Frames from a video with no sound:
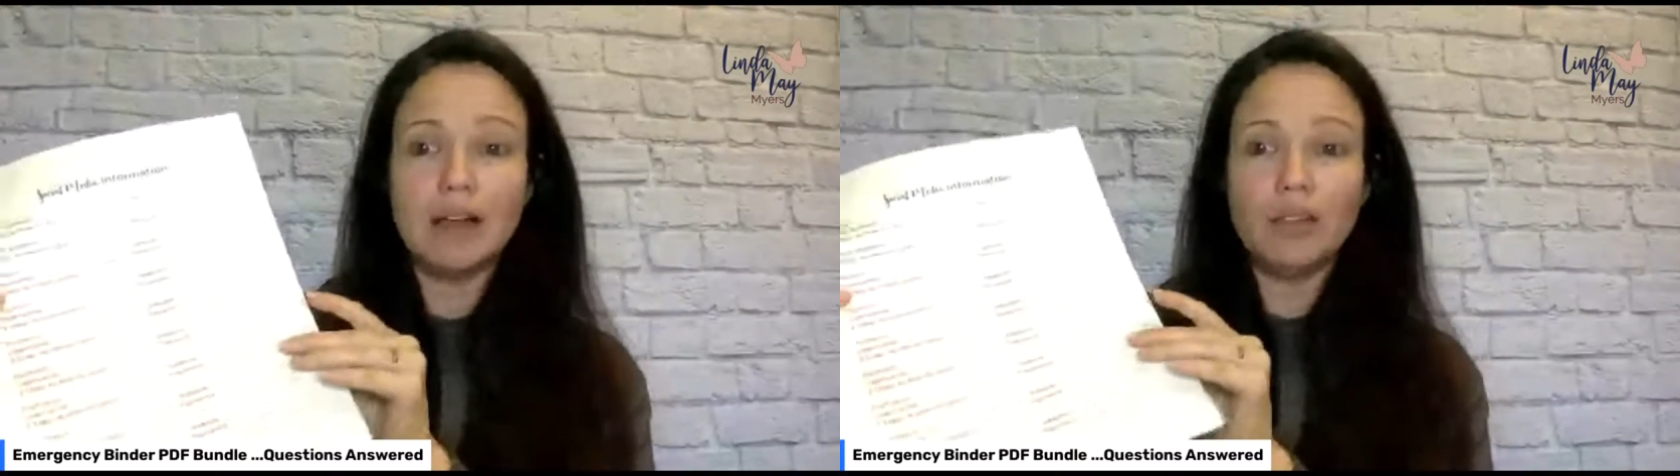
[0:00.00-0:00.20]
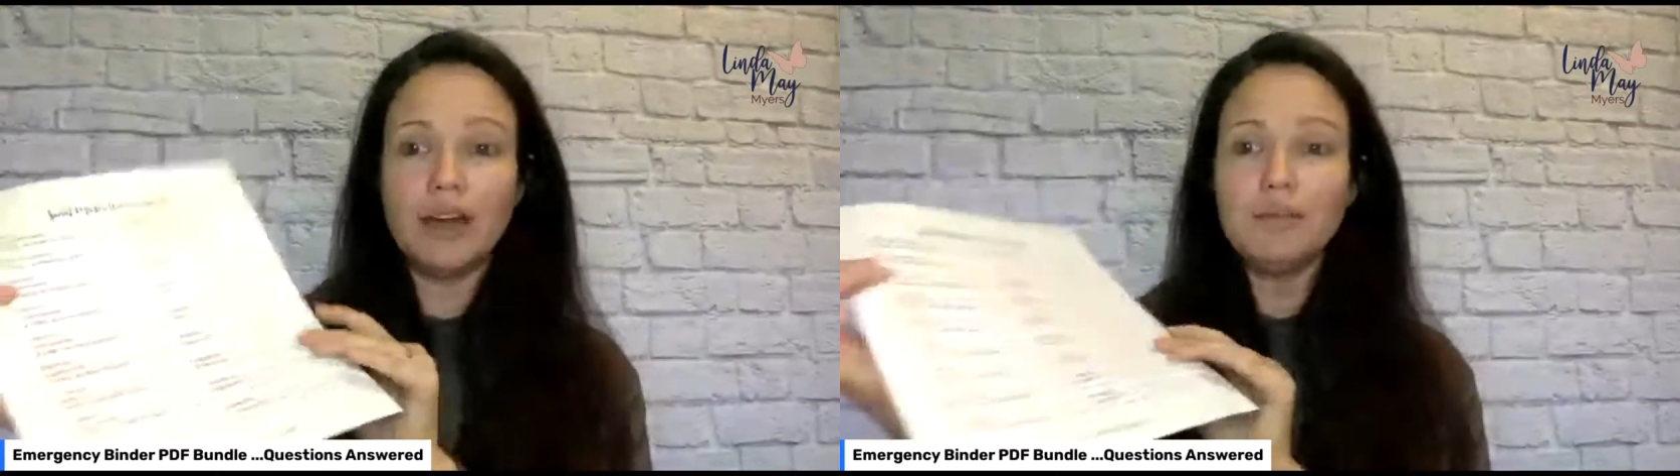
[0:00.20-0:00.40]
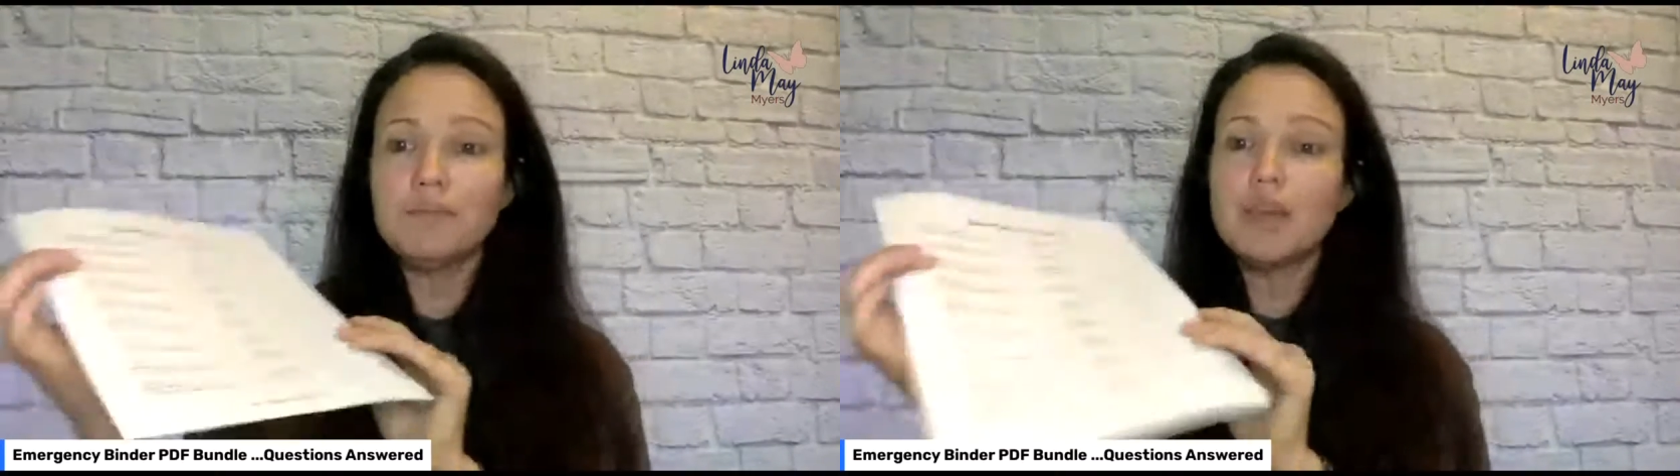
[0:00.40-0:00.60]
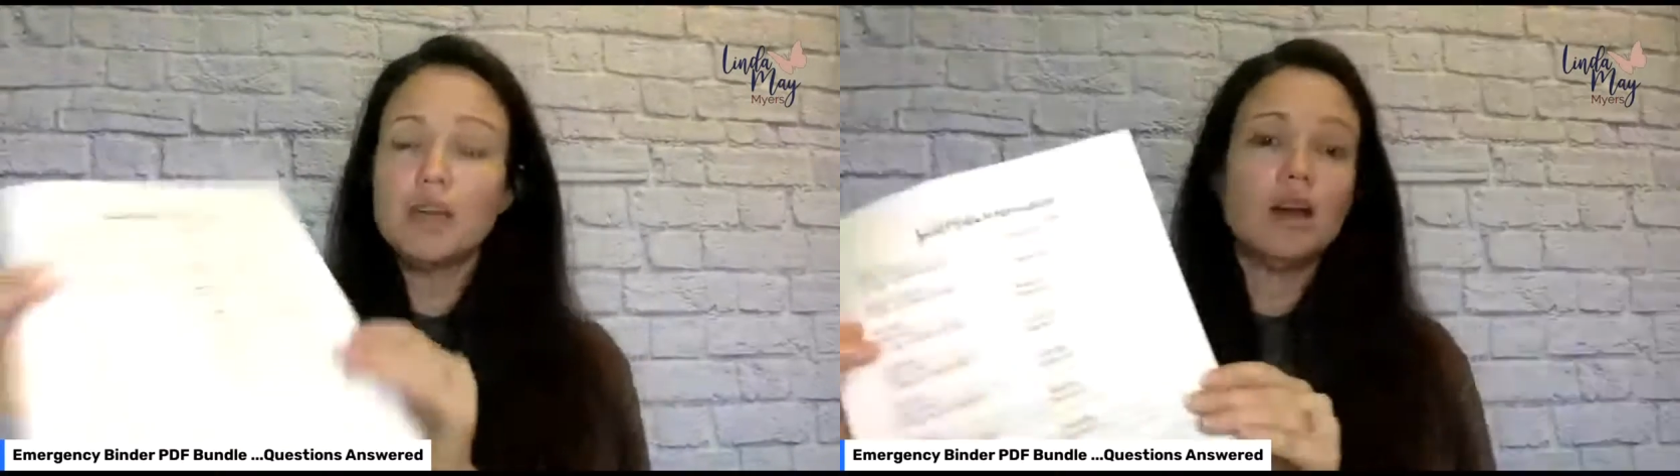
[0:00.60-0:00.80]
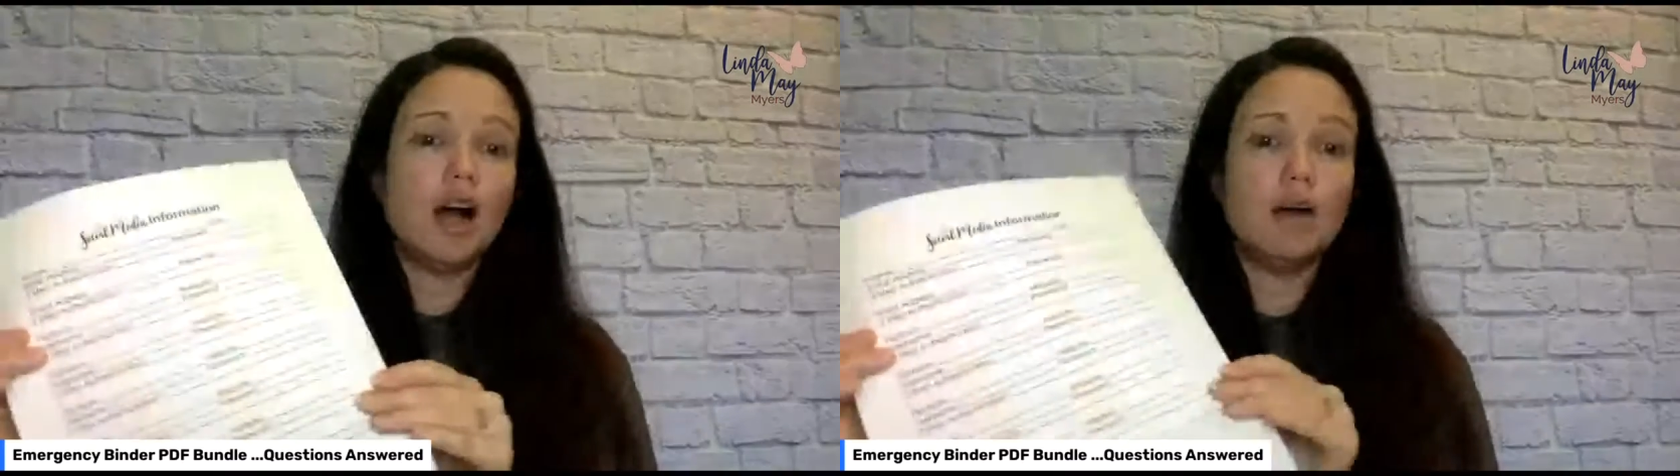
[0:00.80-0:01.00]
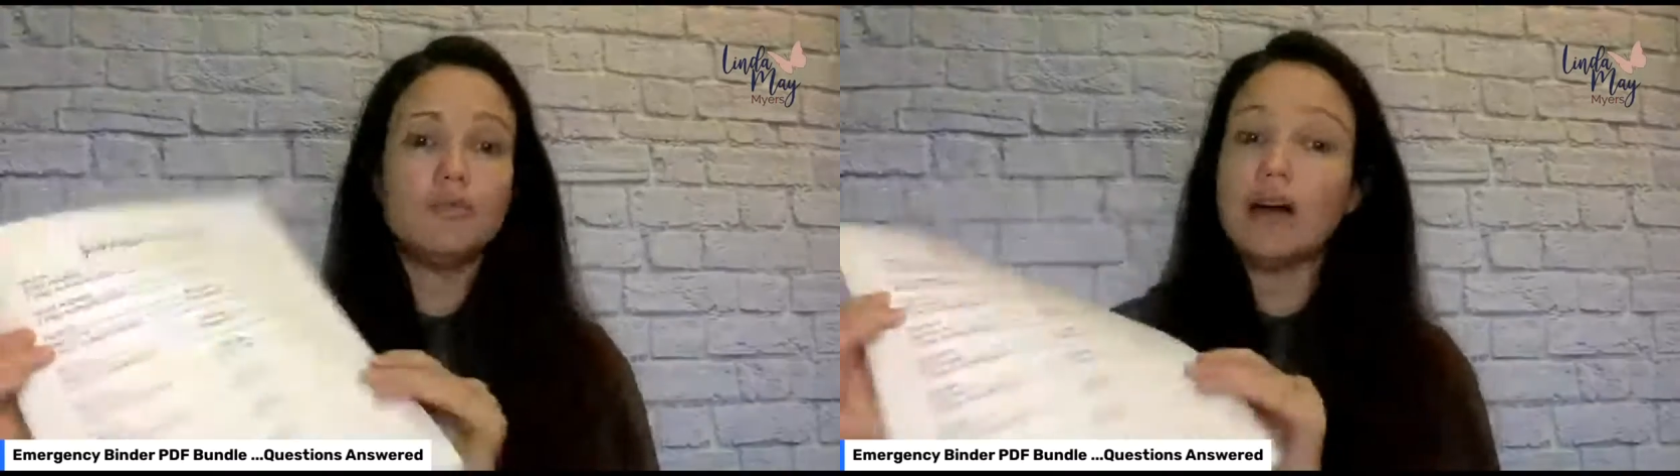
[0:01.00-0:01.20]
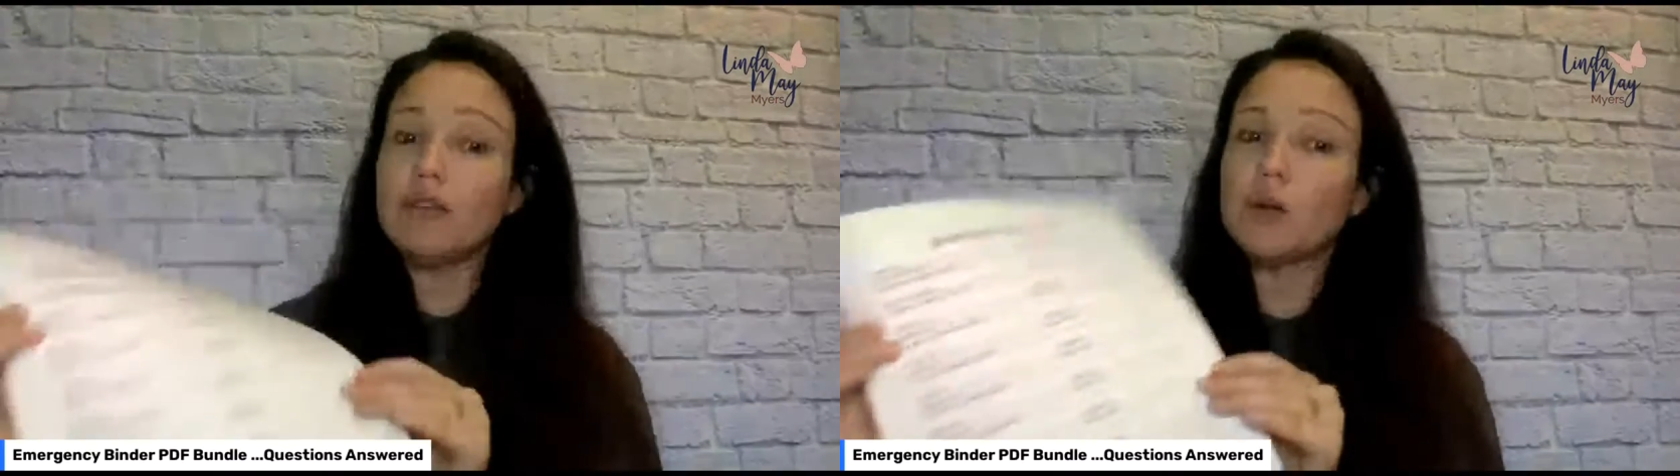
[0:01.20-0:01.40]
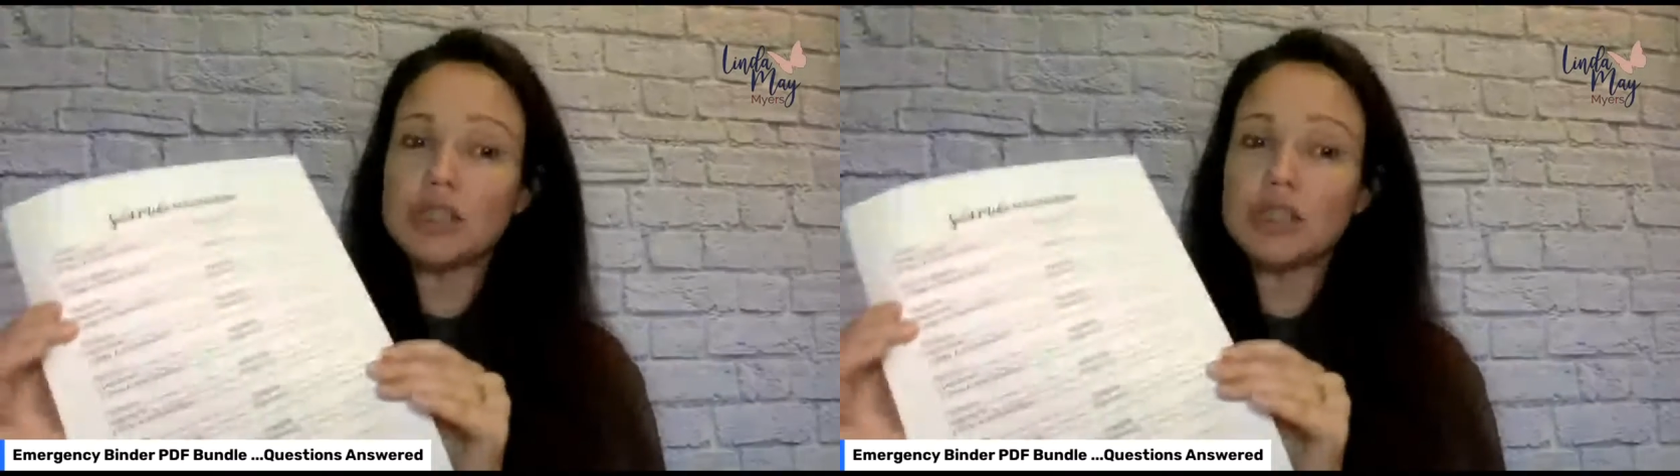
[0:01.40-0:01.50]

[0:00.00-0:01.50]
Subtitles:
out there. If you have any